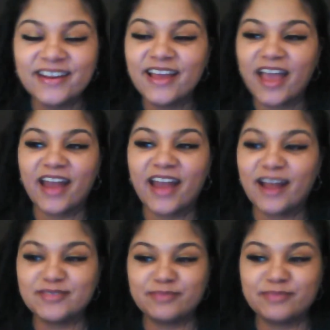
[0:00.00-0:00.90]
And I
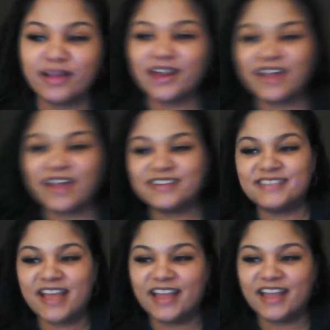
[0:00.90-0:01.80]
spent like a
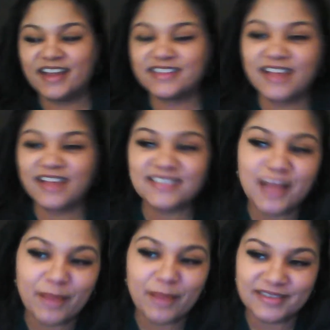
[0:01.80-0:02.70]
day, like the last time
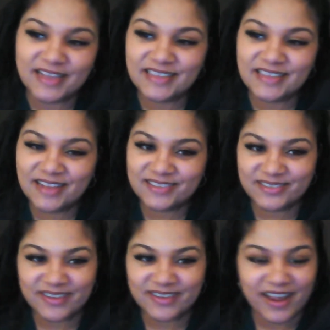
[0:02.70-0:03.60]
I sat down to do
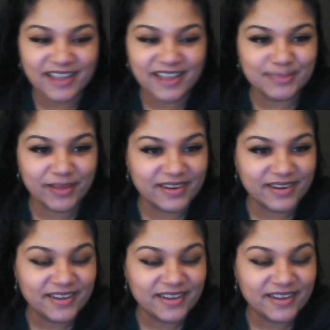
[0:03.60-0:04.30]
it, like I spent